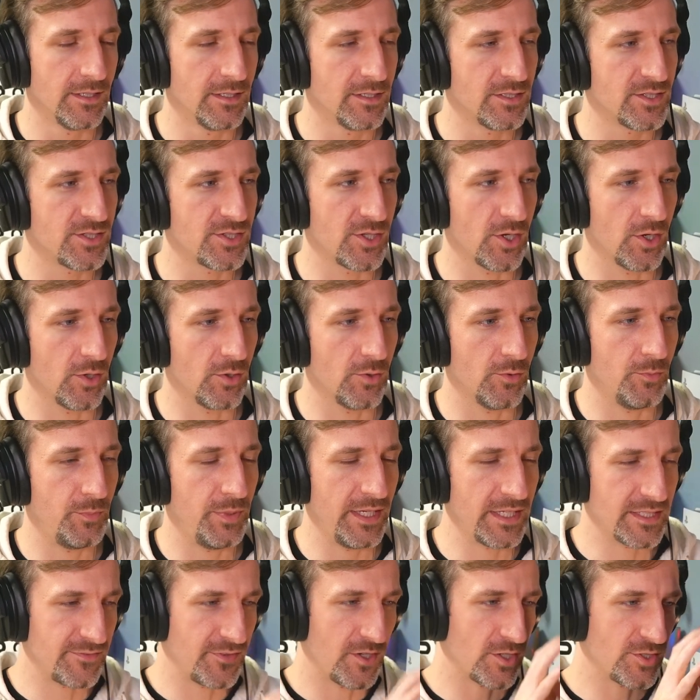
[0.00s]
So
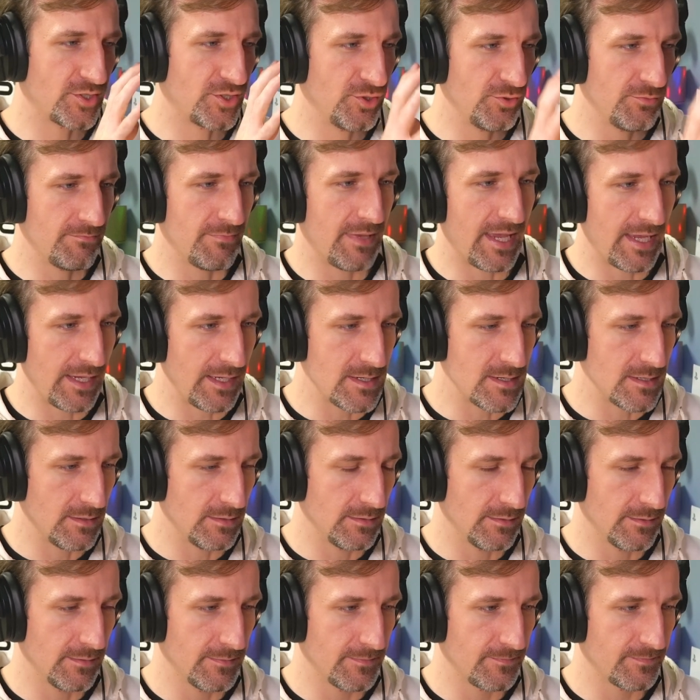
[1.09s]
PSVR 2 main,
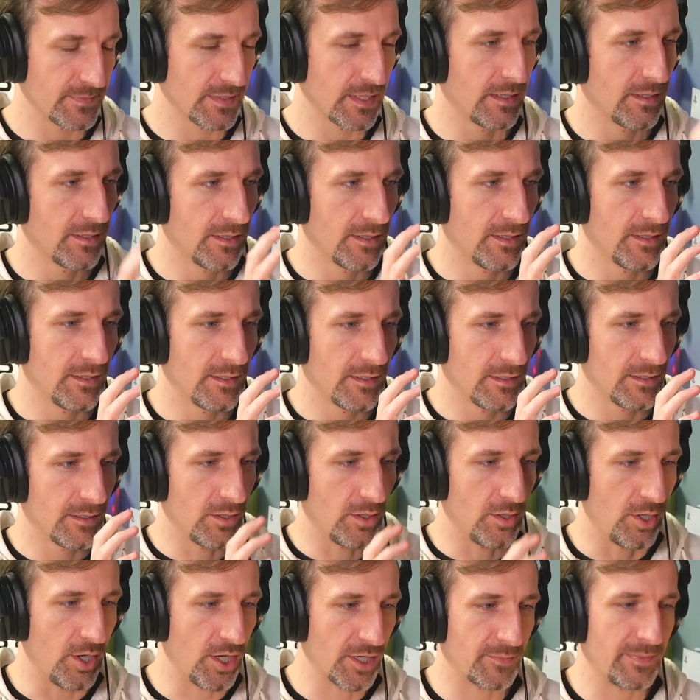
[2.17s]

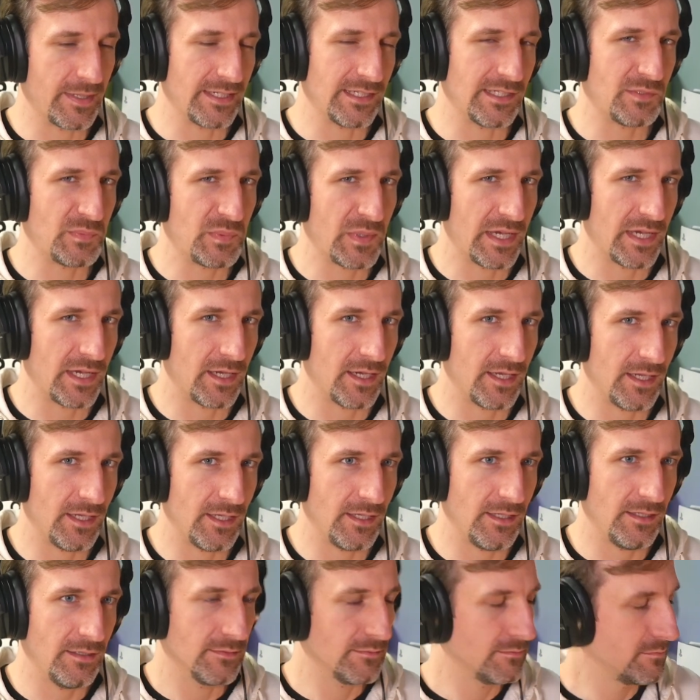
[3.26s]
augmented by